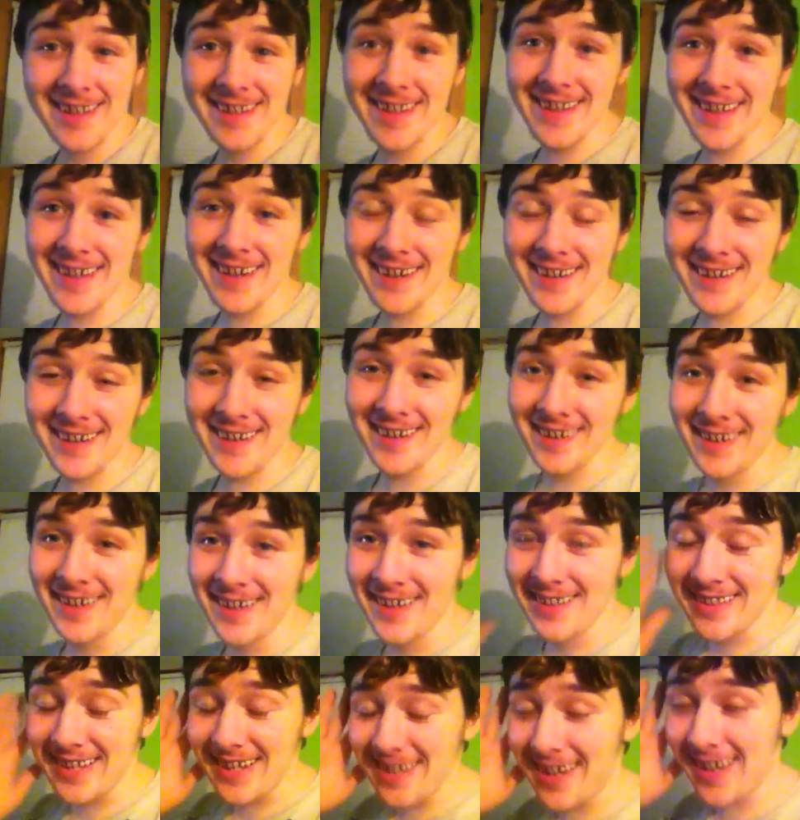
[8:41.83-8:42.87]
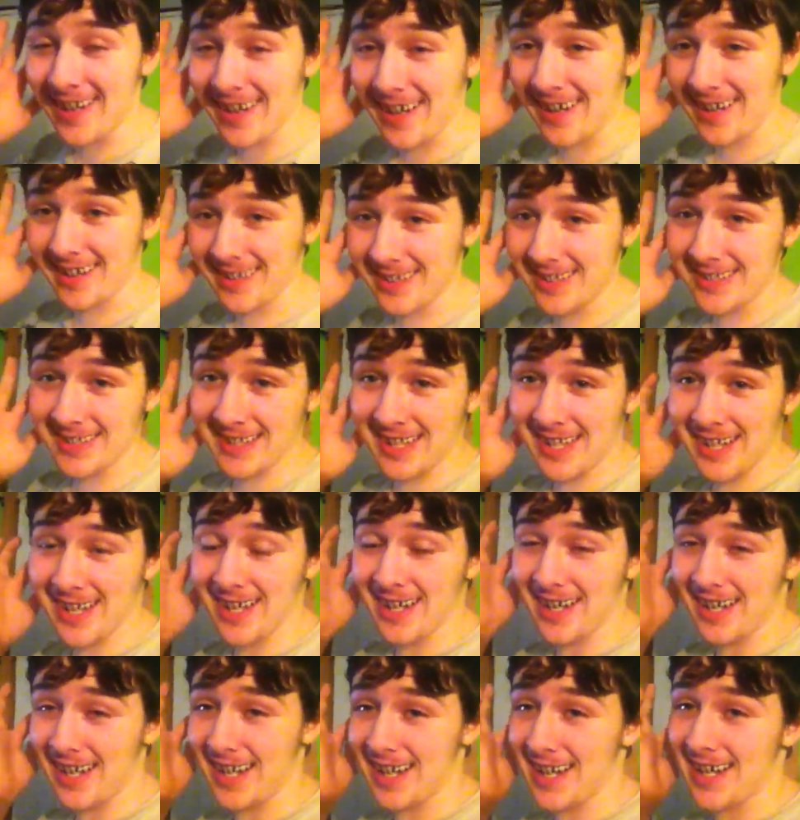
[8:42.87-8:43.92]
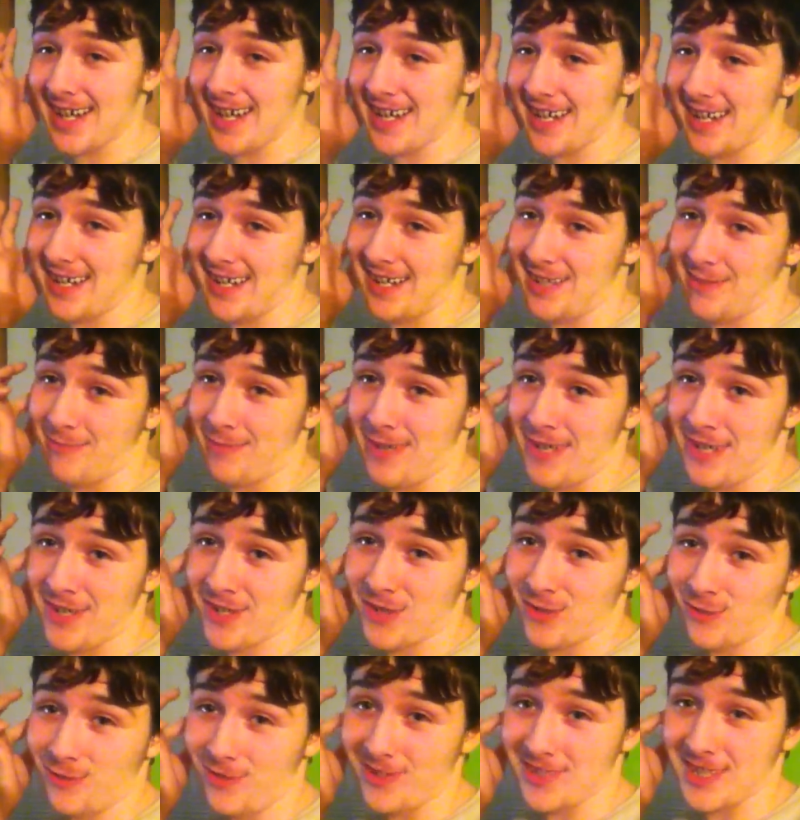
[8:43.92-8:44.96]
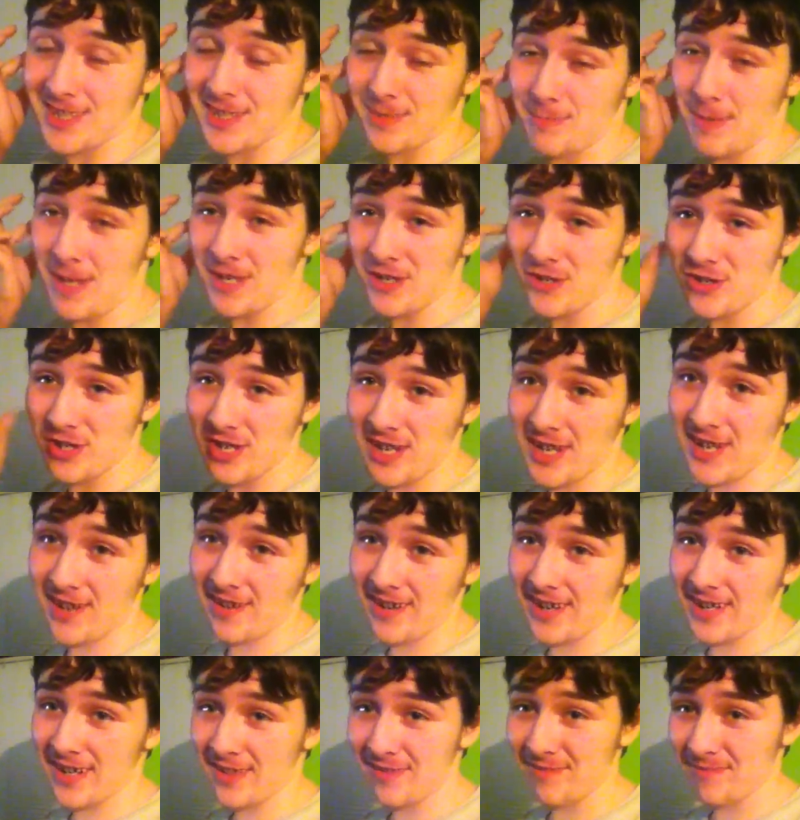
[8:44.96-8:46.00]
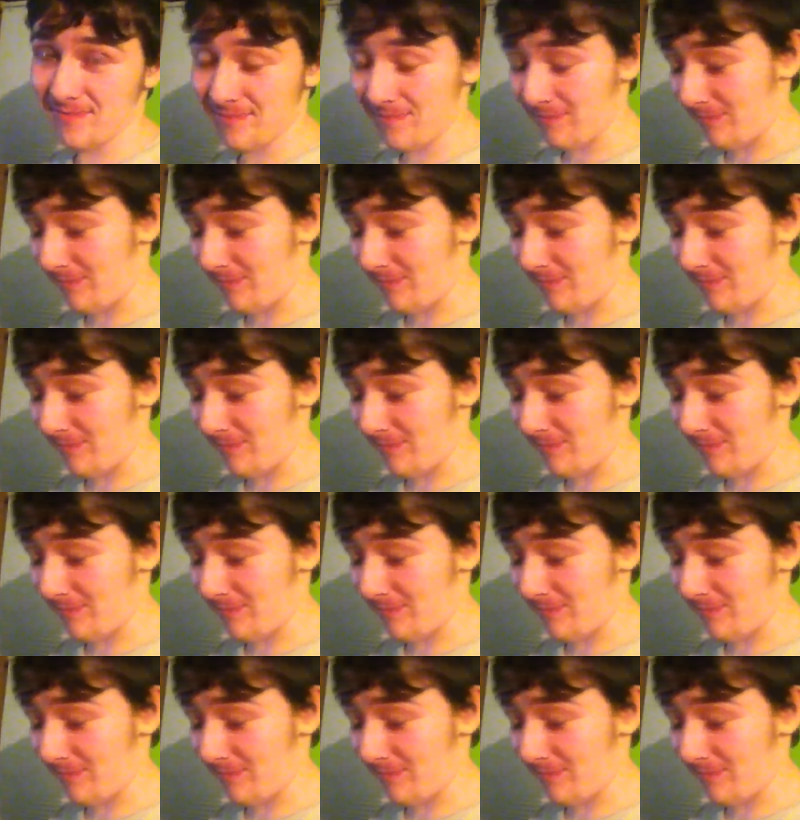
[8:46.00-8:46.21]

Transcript: They got a guy in school suspension area.